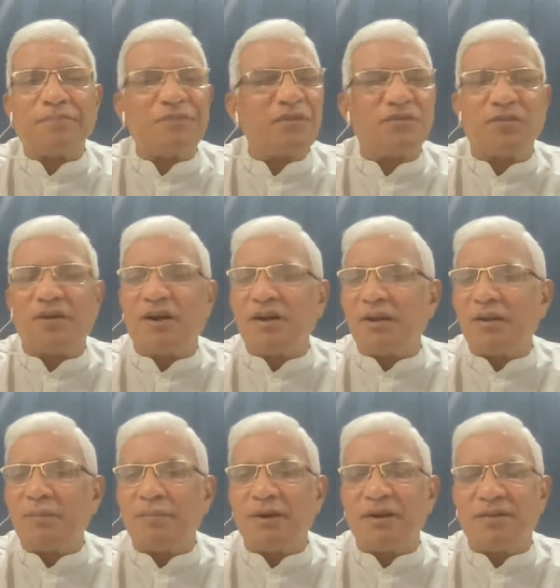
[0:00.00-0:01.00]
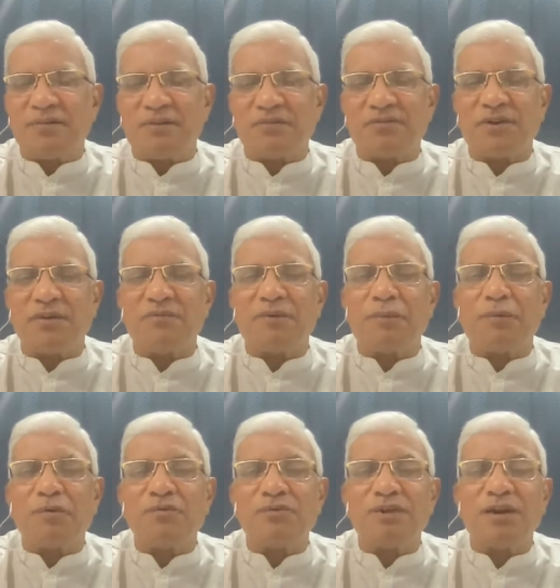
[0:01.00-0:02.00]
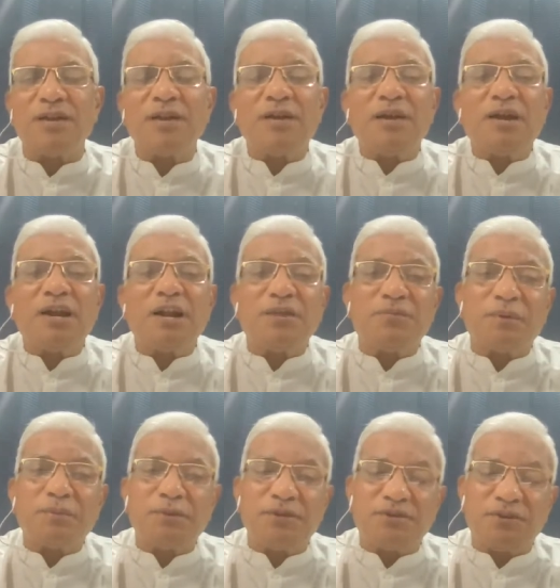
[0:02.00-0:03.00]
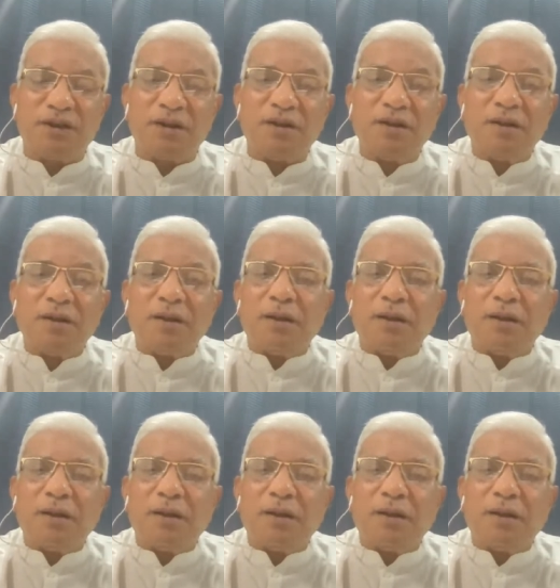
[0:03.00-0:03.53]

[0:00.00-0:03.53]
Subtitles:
It's not anybody trusting from outside, it is from inside.